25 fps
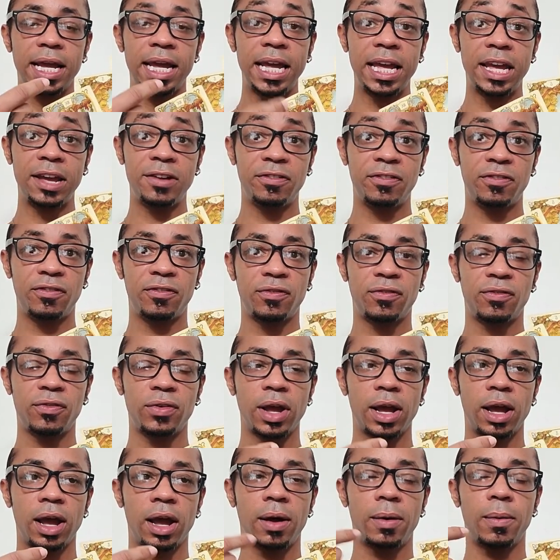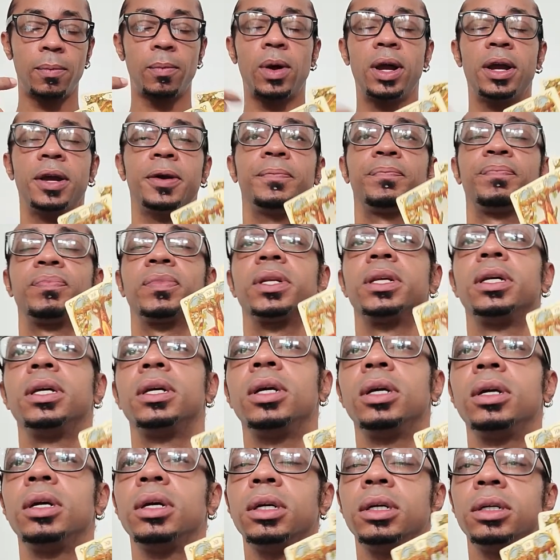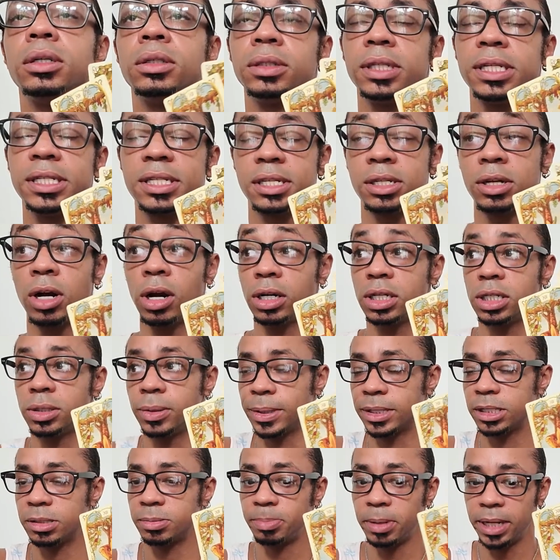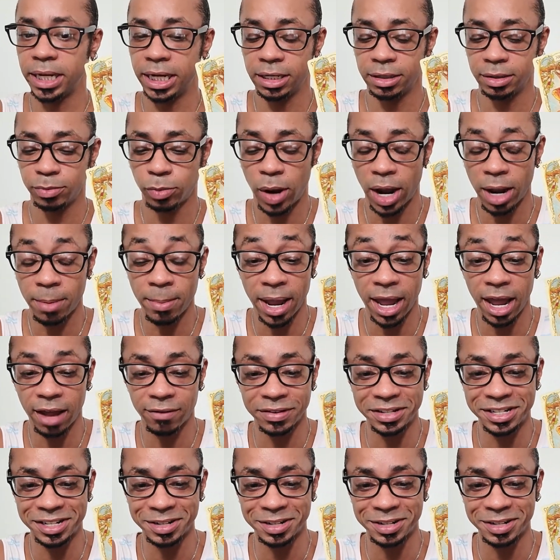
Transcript: if this is hard to explain. Why am I having